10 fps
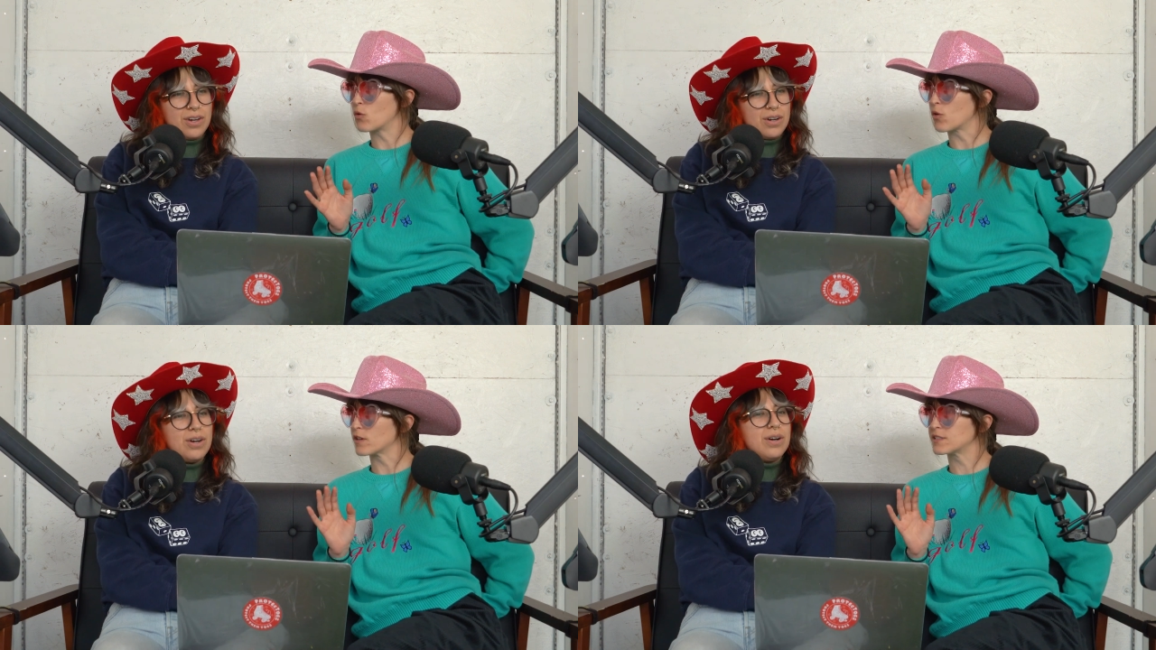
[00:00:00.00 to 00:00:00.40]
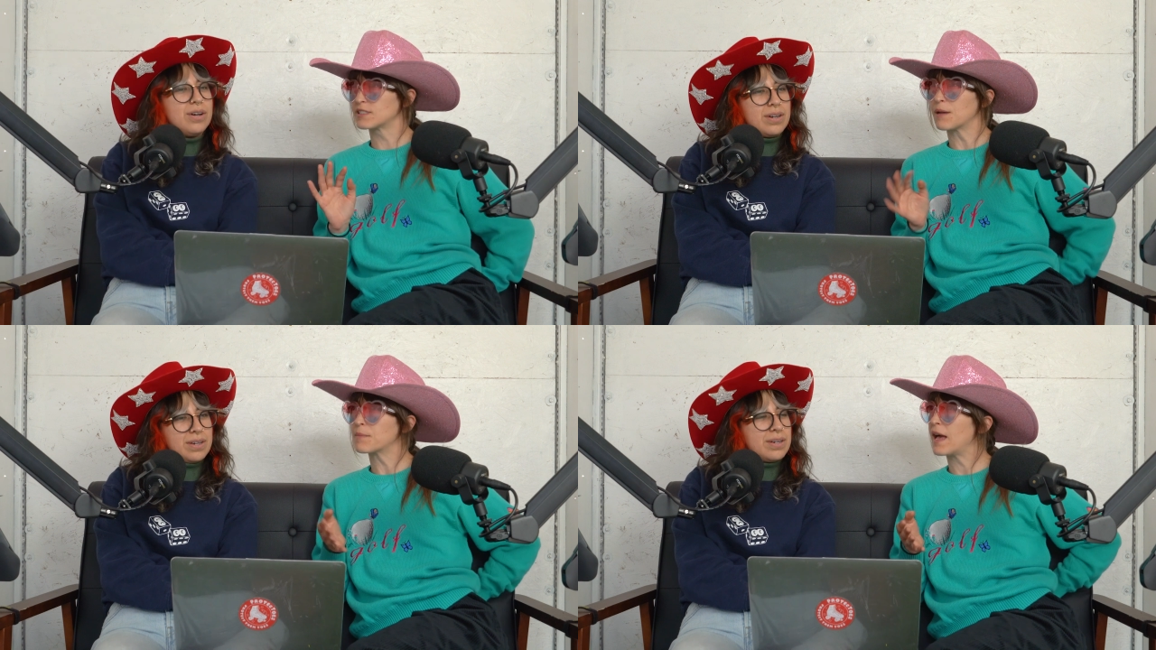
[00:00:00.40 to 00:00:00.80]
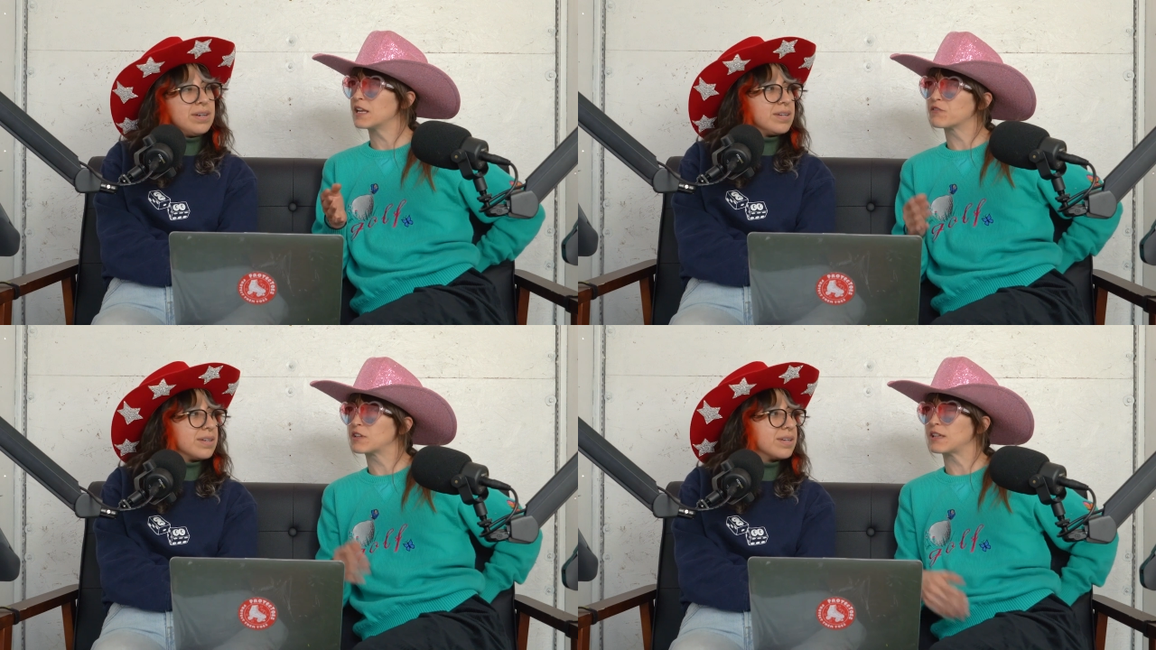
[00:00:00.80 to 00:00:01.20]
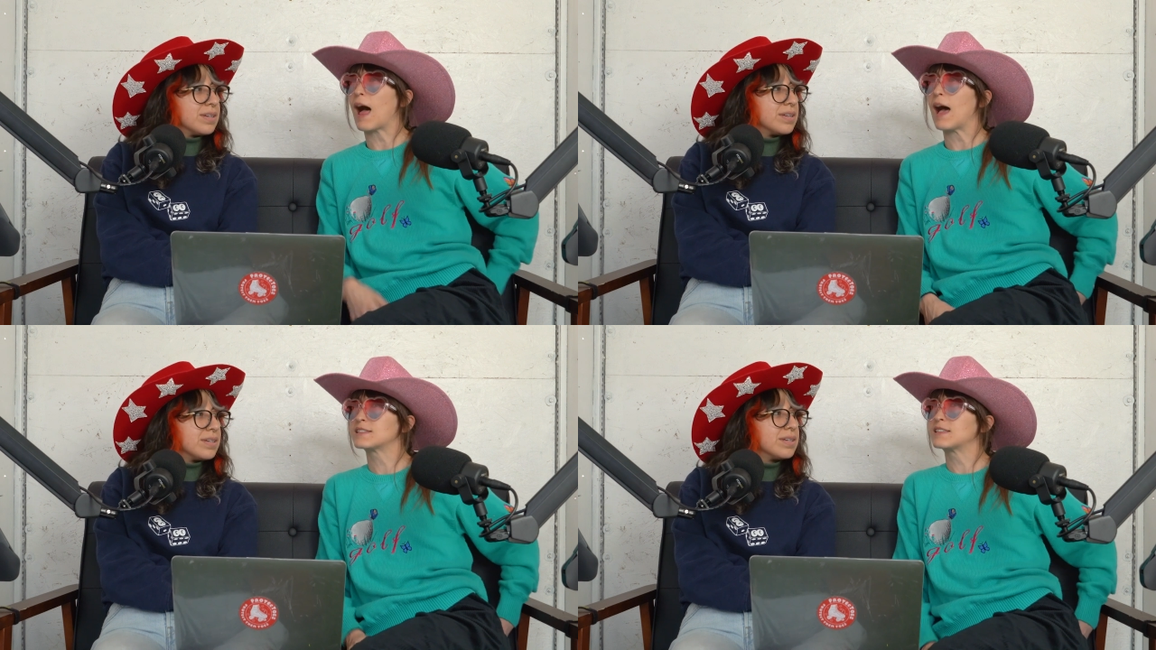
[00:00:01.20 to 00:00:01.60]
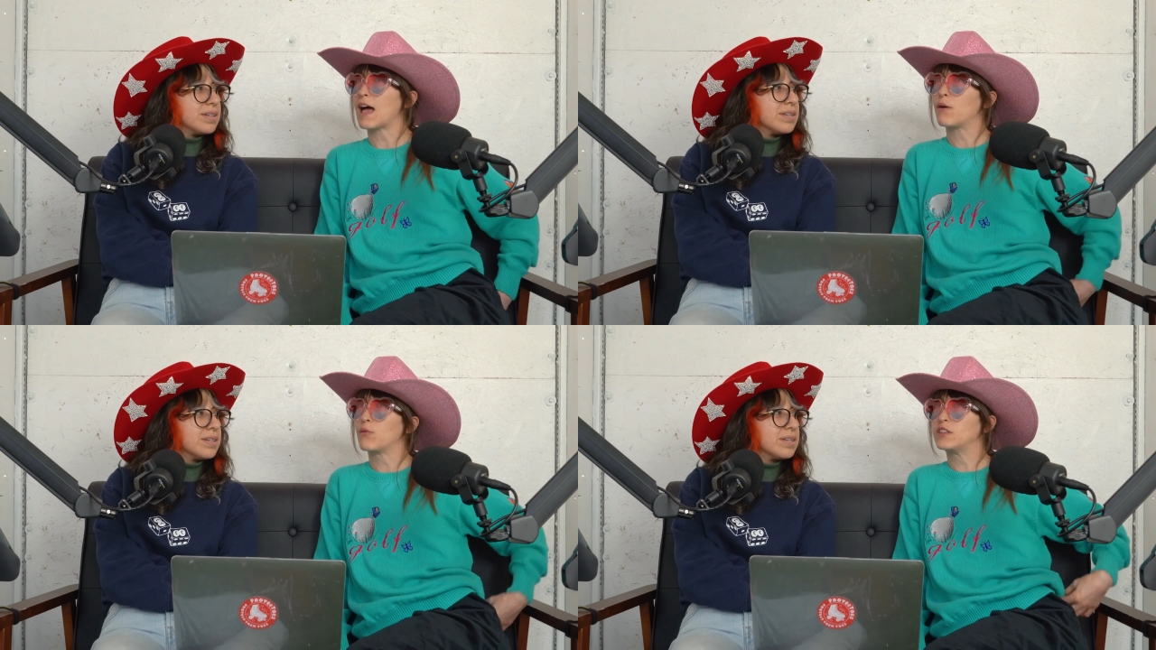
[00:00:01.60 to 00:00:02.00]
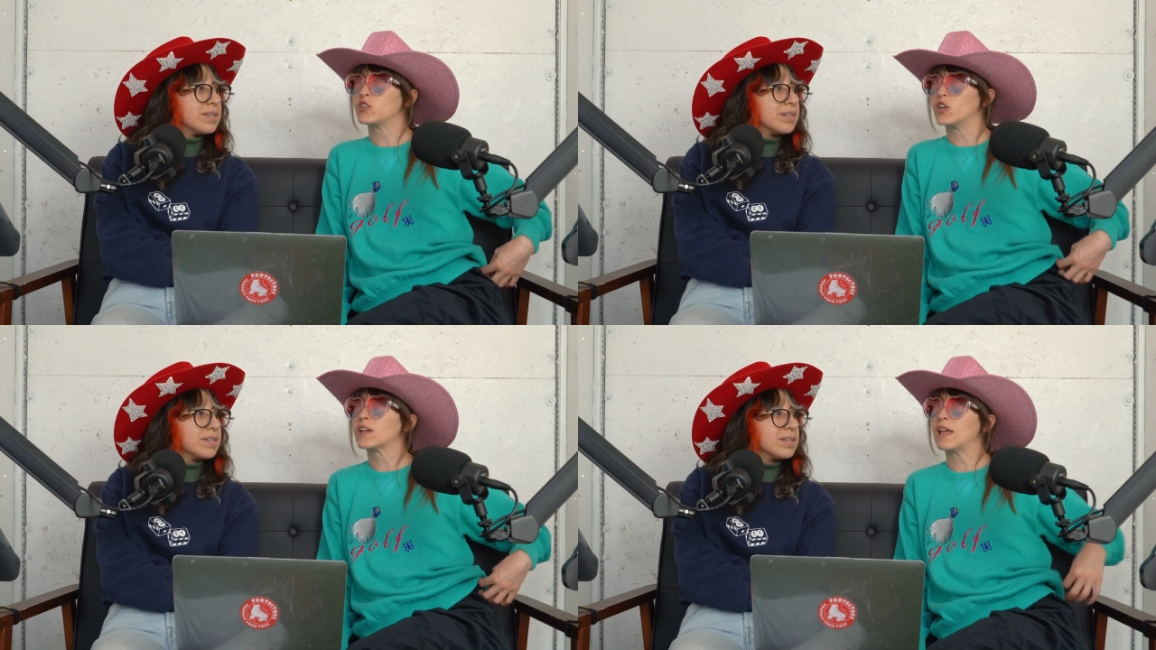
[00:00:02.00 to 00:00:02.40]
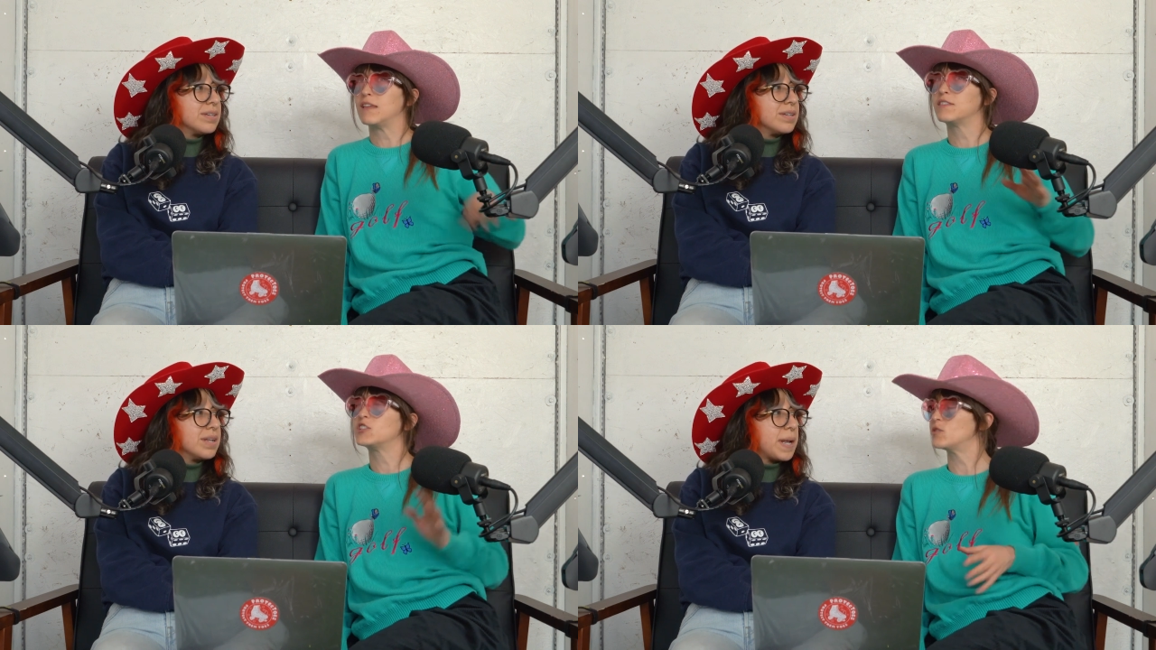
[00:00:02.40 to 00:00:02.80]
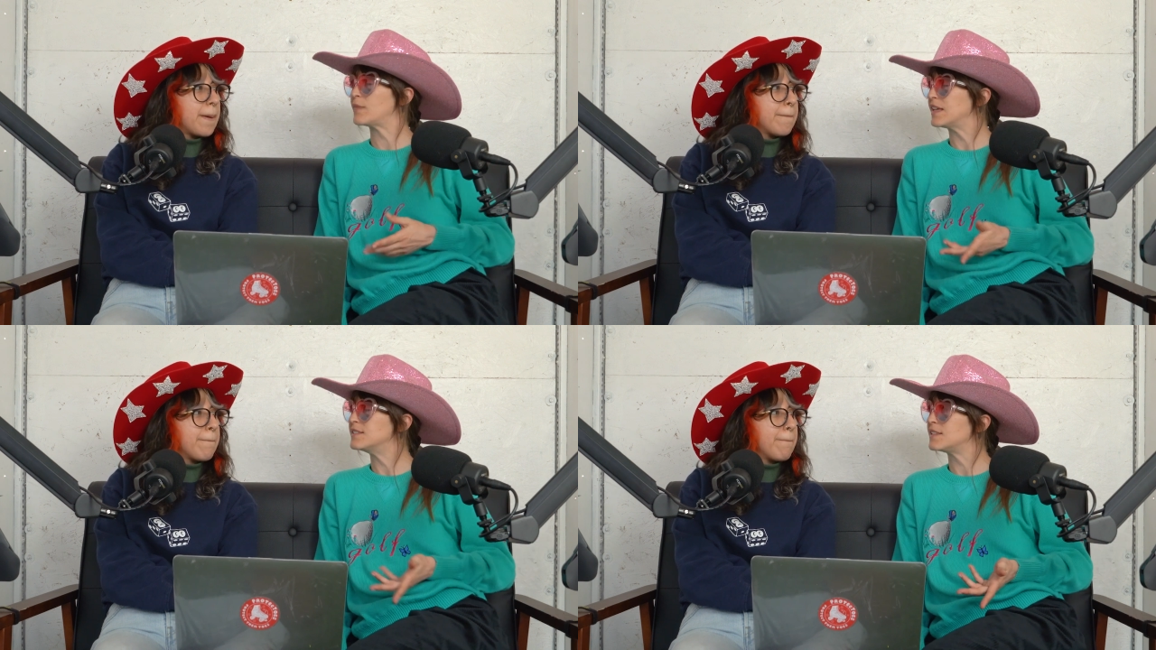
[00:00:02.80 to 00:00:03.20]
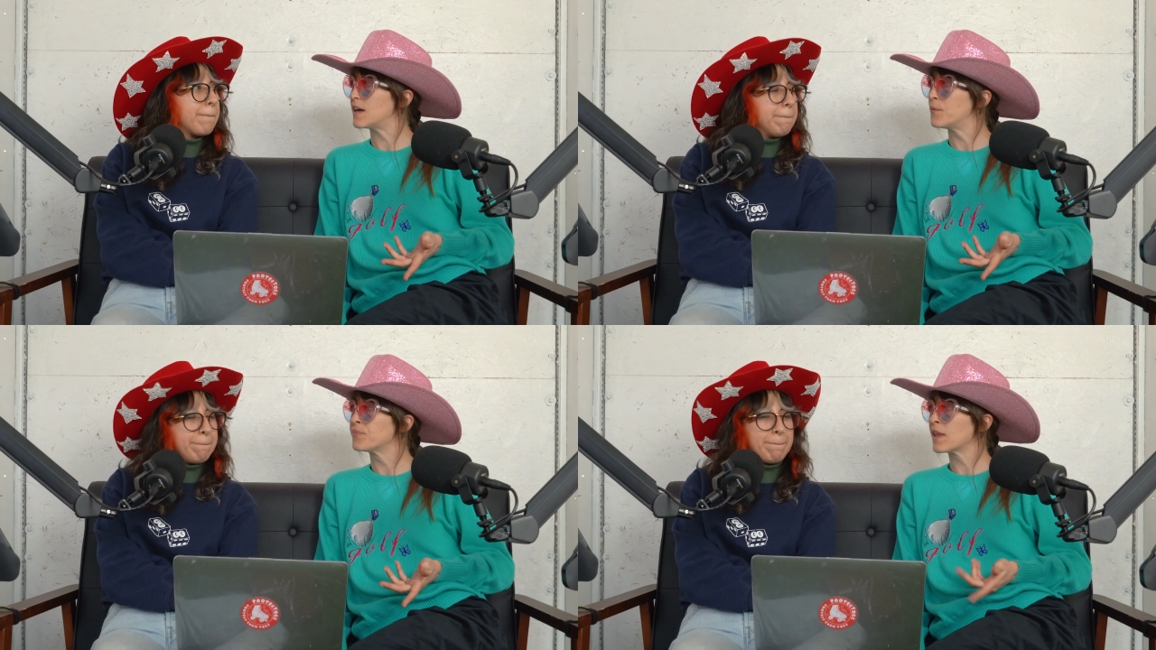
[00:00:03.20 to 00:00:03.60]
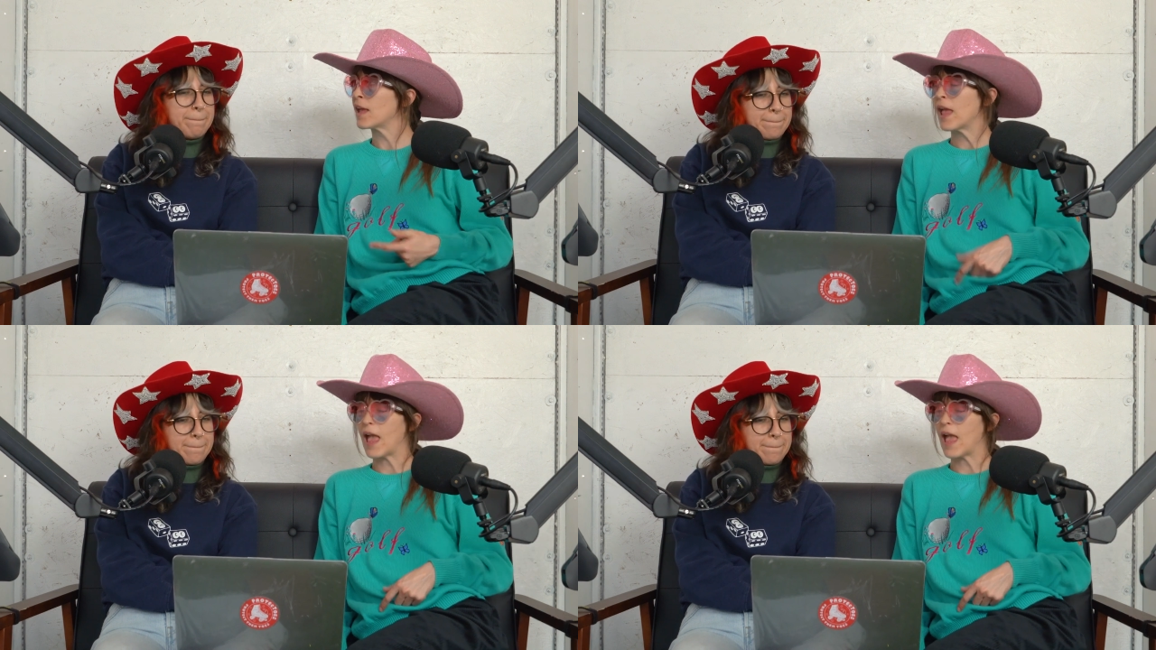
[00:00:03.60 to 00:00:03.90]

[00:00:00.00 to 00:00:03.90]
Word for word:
Speaker 1: or some kind of class that we took in the gymnasium. Mm-hmm.